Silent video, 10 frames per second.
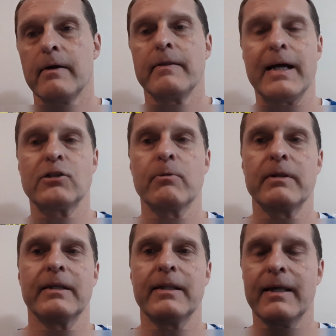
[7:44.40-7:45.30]
That's the only
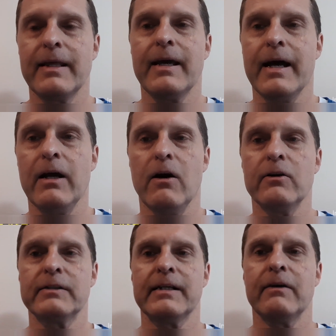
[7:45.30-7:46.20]
thing. They kind of
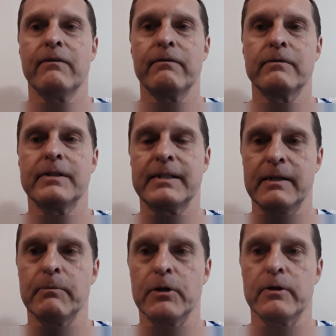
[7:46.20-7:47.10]
all sound
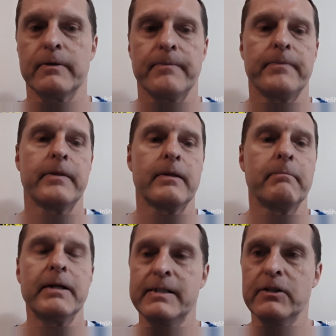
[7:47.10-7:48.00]
similar.
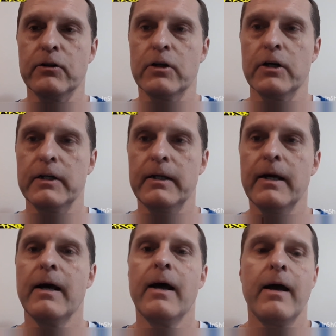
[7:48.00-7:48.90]
But it's still good.
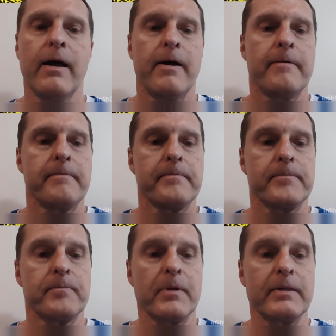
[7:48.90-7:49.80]

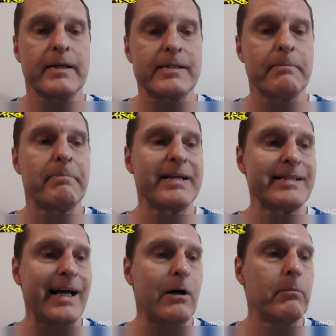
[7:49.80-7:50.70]
I think it's the
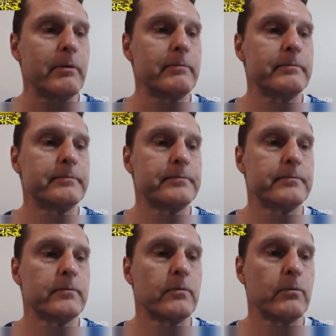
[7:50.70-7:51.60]
best album
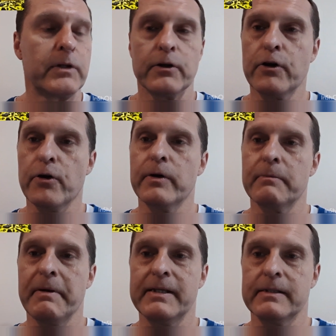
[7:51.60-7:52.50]
with their
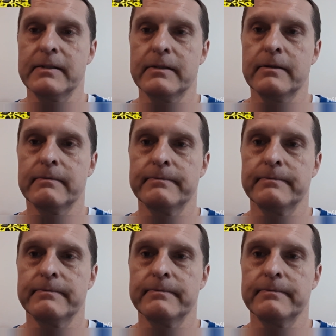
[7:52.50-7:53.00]
current bassist.